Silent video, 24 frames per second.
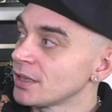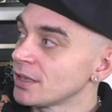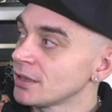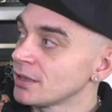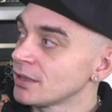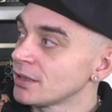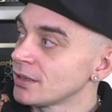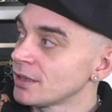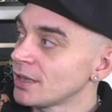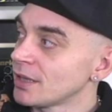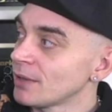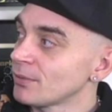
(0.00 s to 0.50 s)
Yeah, yeah.
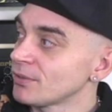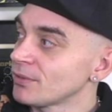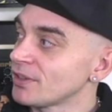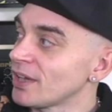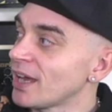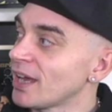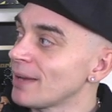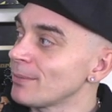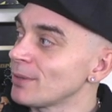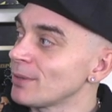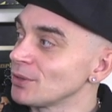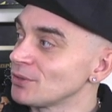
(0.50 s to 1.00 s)
That was
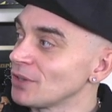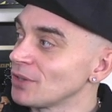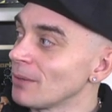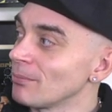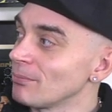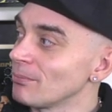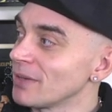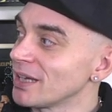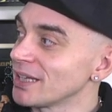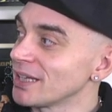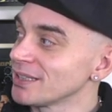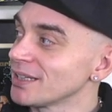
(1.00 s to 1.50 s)
the ammo
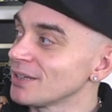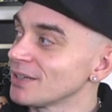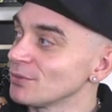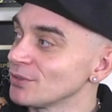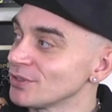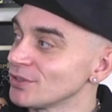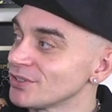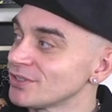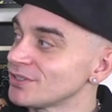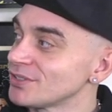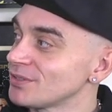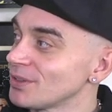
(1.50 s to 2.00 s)
dump, really, man. That
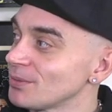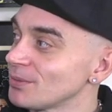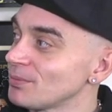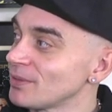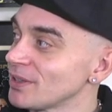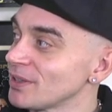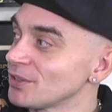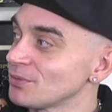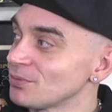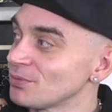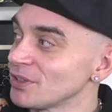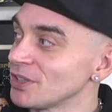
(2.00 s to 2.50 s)
was the
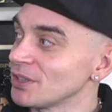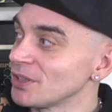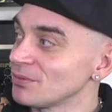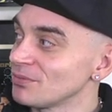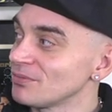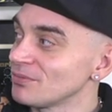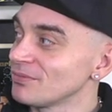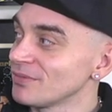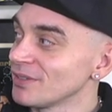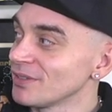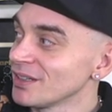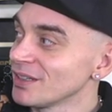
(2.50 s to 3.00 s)
place.
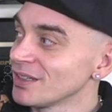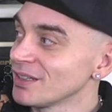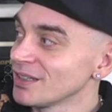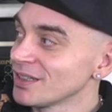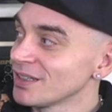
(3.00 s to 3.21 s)
Yeah, man.